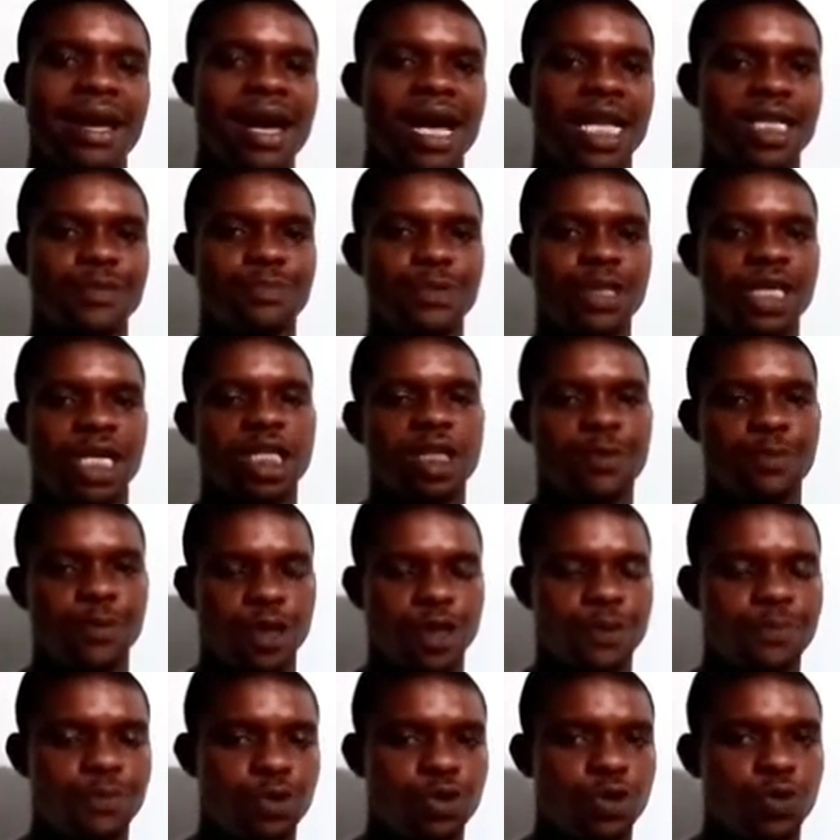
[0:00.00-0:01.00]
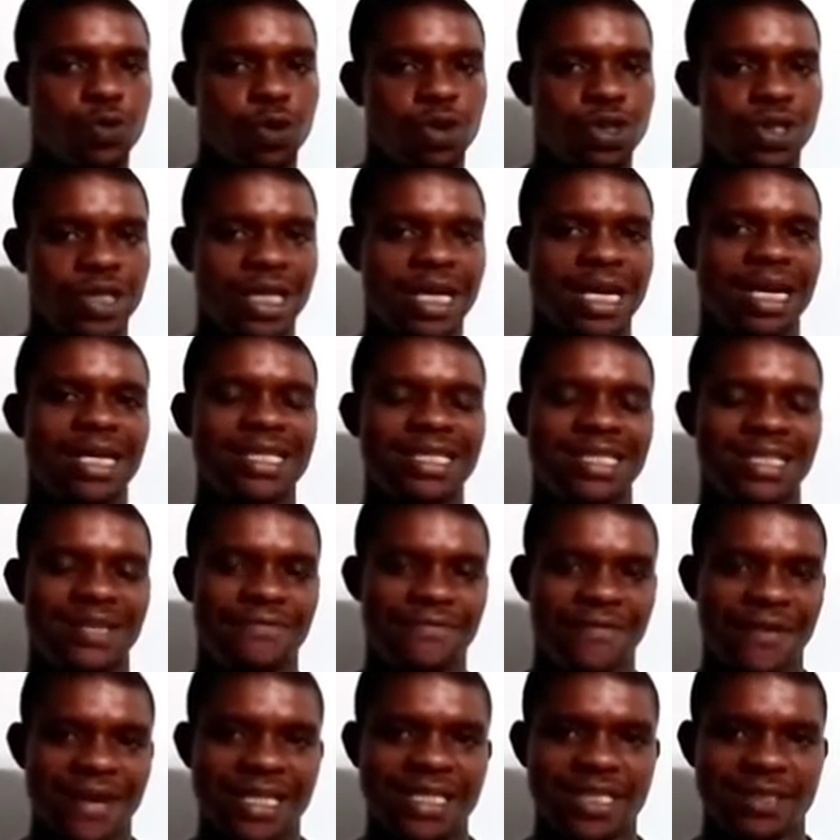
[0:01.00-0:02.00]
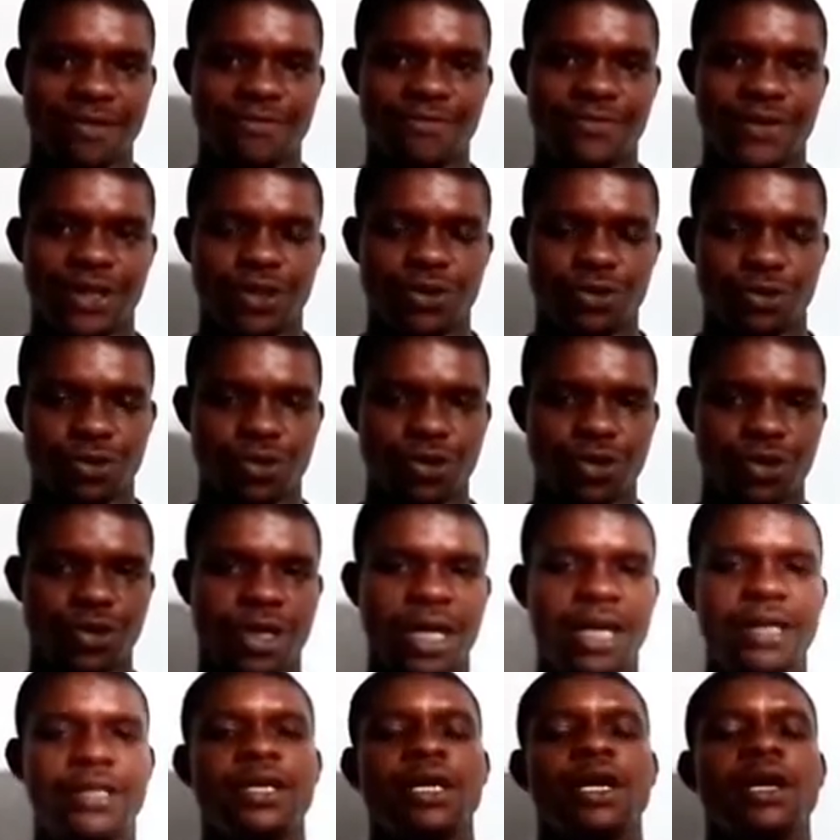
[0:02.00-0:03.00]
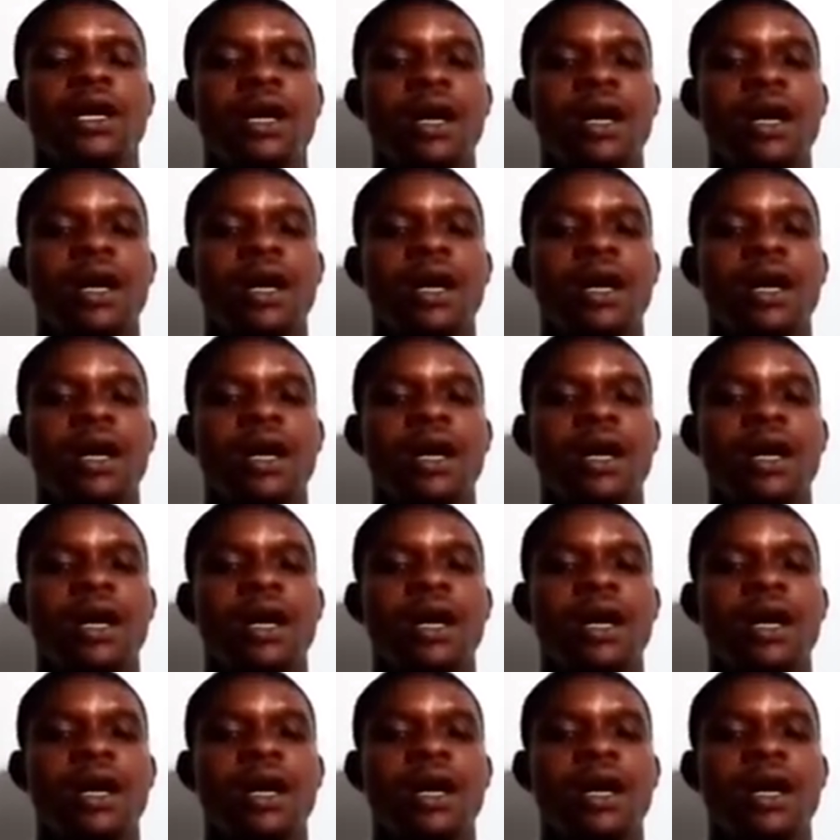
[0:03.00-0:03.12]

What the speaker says: as much as possible to check out the first video. You get.